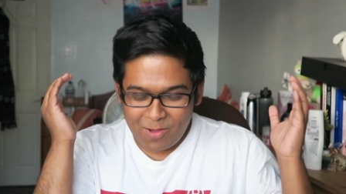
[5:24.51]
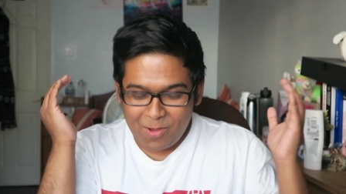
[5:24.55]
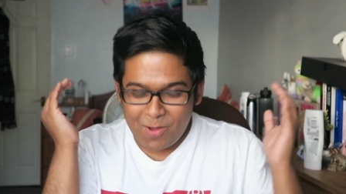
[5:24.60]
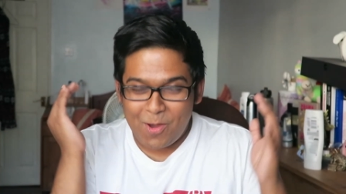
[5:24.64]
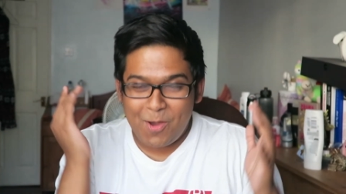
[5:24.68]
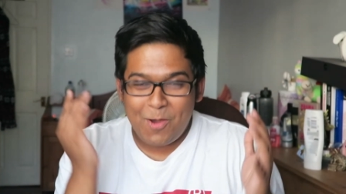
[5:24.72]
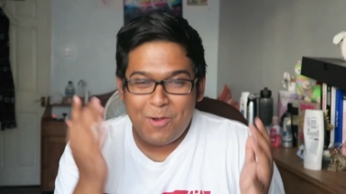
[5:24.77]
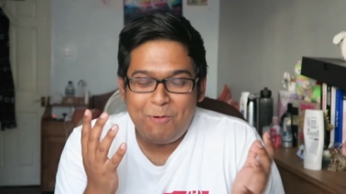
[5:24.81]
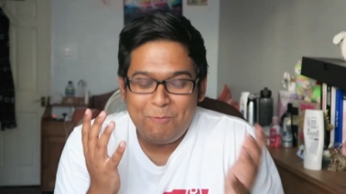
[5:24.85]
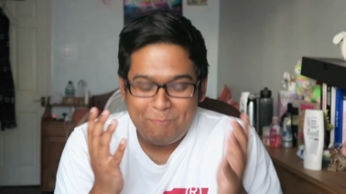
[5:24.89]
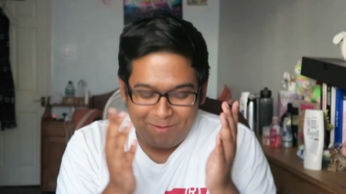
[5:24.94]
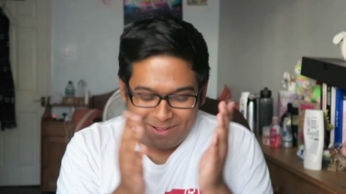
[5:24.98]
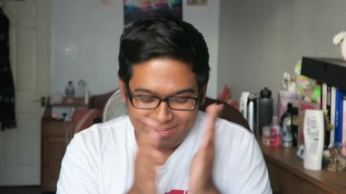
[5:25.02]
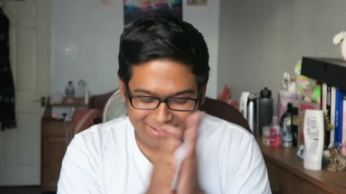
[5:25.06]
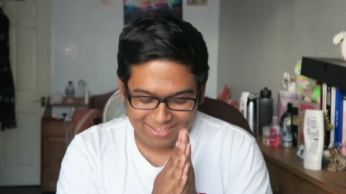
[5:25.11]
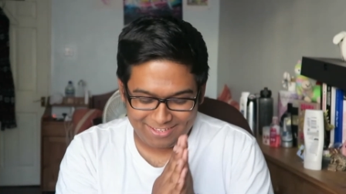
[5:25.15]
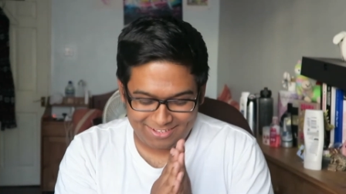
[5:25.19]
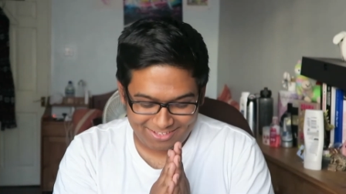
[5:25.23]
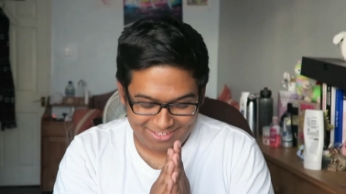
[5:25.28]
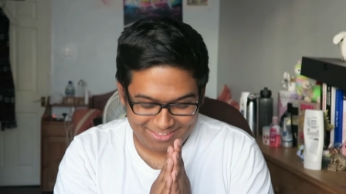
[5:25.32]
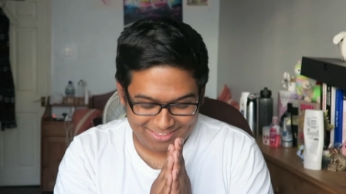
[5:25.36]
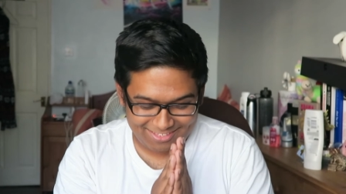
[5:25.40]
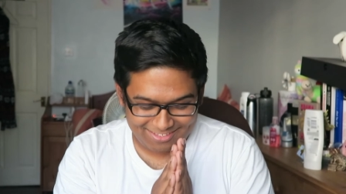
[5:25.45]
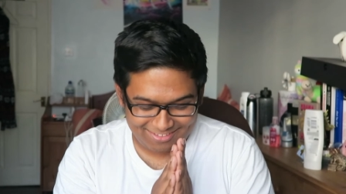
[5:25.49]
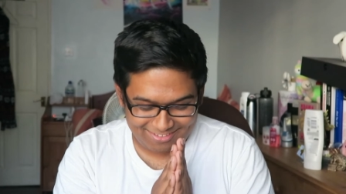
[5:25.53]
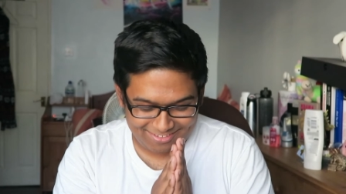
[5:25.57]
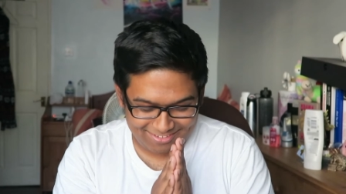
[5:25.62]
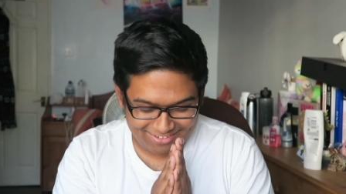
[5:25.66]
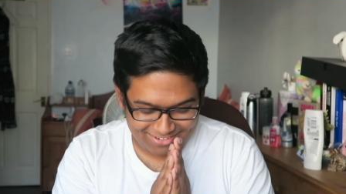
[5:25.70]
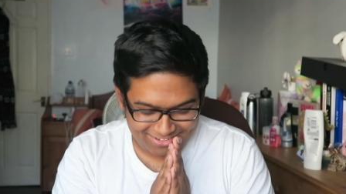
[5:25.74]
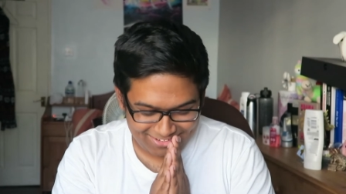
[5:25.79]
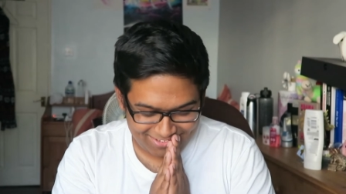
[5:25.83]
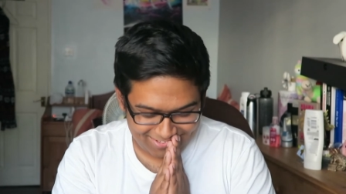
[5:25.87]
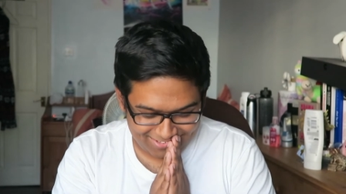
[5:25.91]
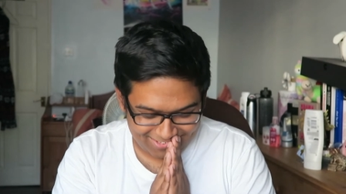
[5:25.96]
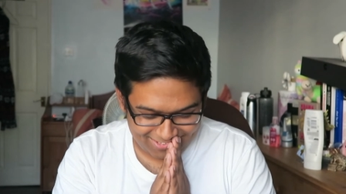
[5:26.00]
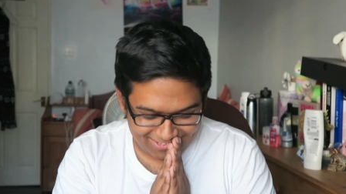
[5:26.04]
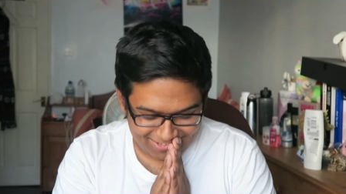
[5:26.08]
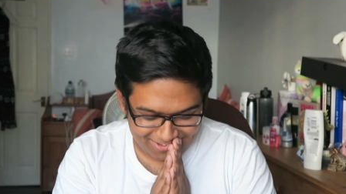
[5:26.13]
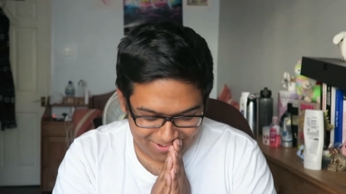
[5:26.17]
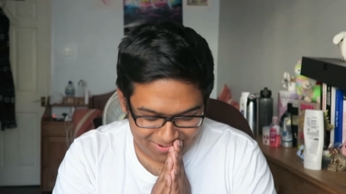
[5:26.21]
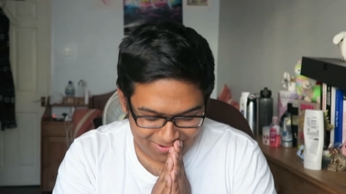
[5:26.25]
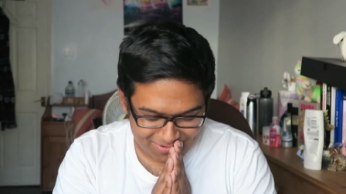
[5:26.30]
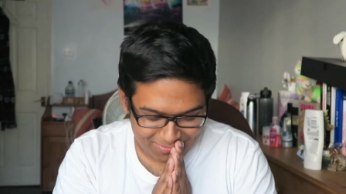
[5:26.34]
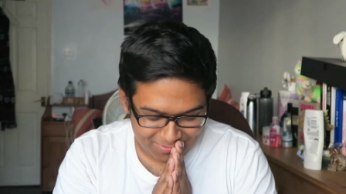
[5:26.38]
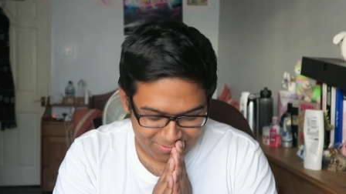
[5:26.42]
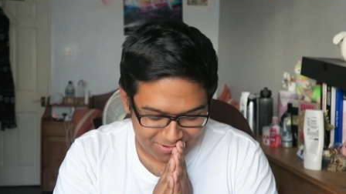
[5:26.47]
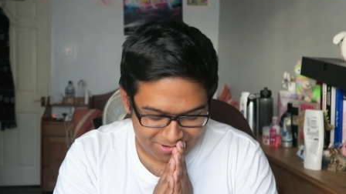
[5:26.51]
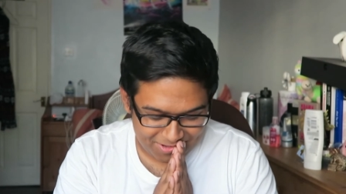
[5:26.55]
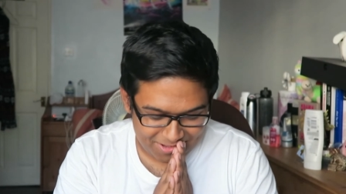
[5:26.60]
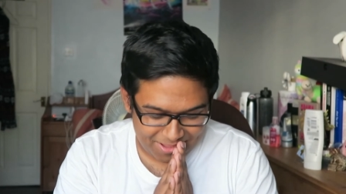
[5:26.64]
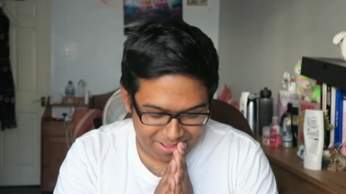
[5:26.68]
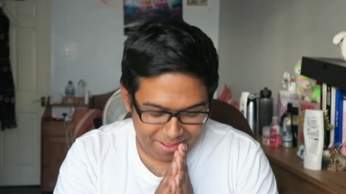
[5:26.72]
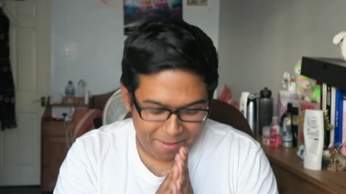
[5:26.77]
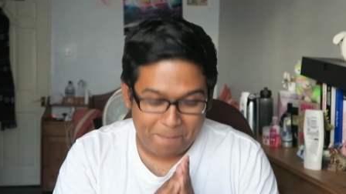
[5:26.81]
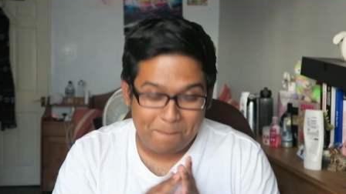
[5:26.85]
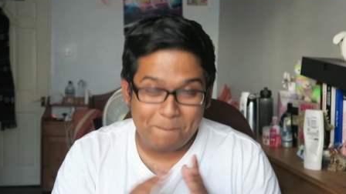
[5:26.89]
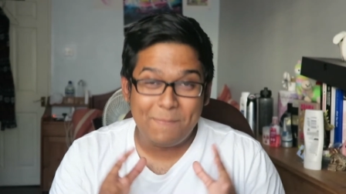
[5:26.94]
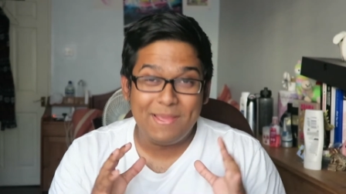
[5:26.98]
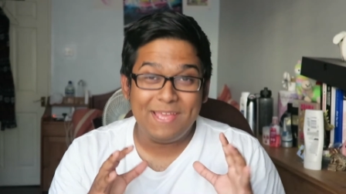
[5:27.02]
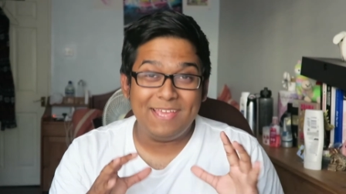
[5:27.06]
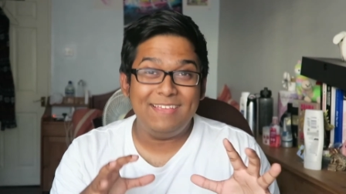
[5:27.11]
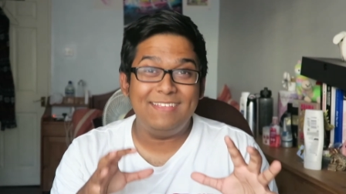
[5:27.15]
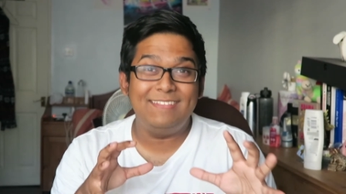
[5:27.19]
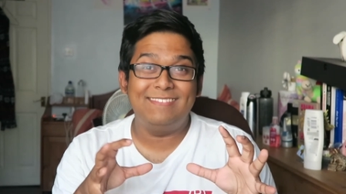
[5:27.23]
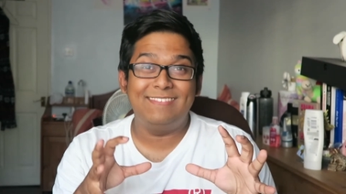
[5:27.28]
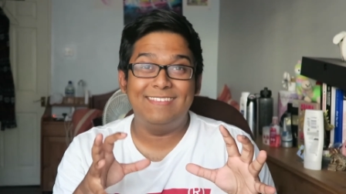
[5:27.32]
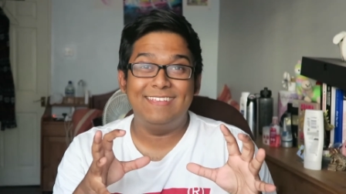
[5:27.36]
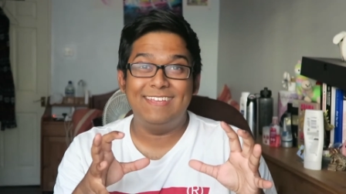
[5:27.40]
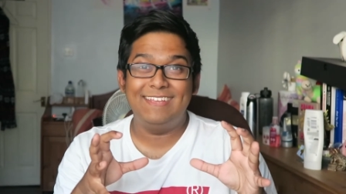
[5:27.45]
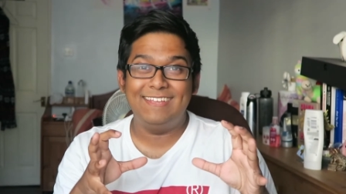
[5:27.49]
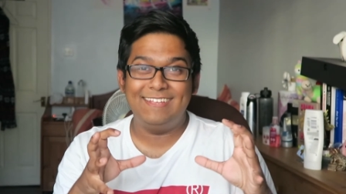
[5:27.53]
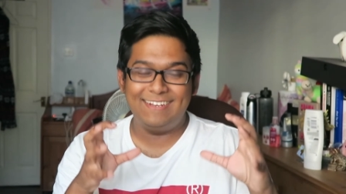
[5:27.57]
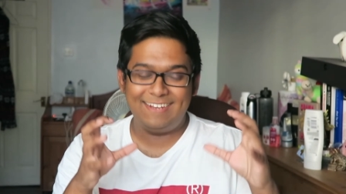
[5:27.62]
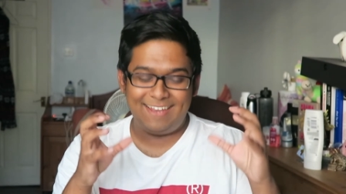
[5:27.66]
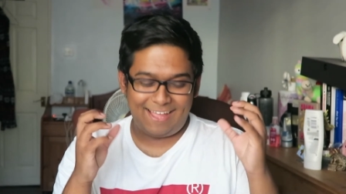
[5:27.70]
oh my god, this is just so amazing.